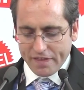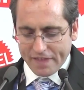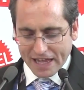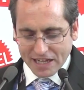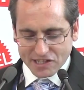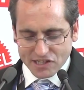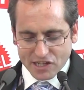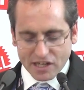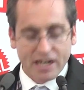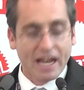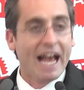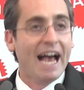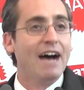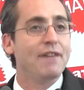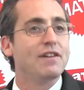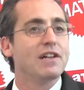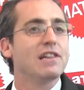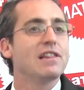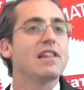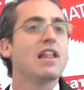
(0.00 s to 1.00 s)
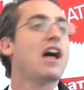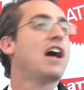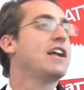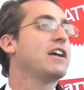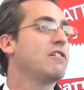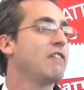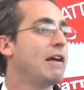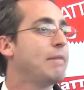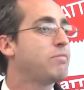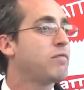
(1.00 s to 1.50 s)
That's going to have a lot
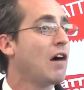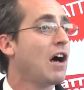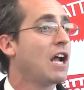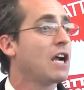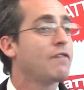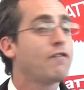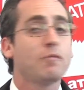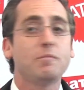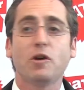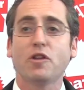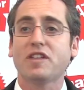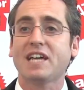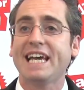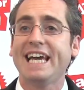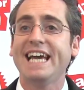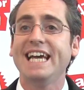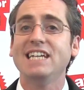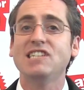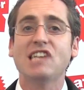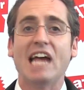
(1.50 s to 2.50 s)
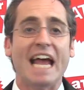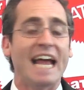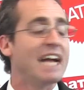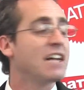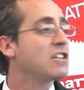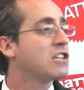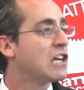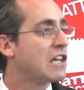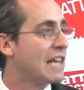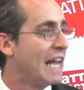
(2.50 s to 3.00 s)
of great product for both kids
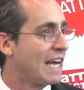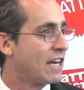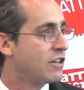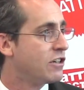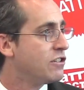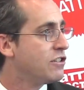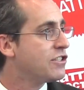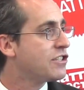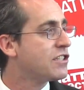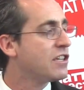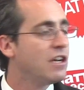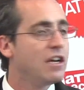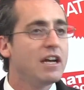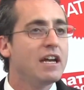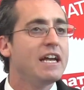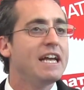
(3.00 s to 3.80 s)
and collectors.